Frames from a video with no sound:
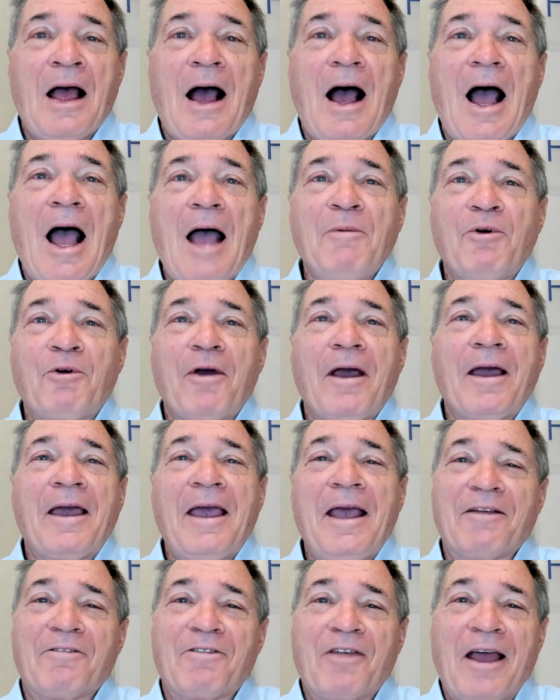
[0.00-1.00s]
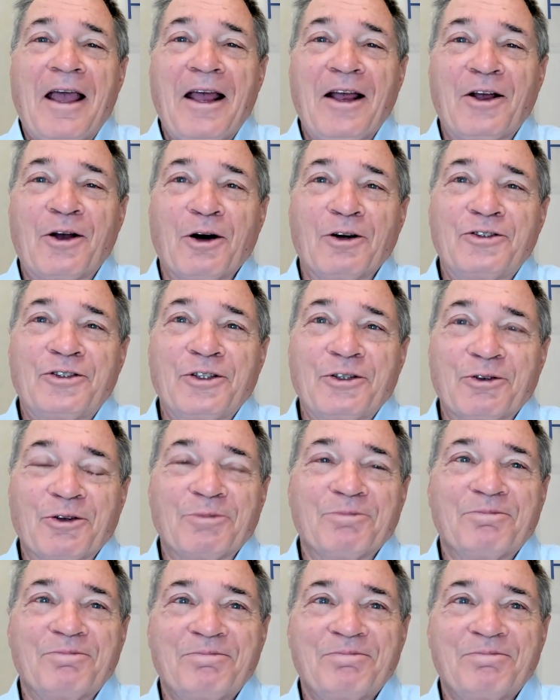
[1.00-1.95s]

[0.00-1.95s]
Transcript: I'm Greg Hain of the Hain Coaching Group.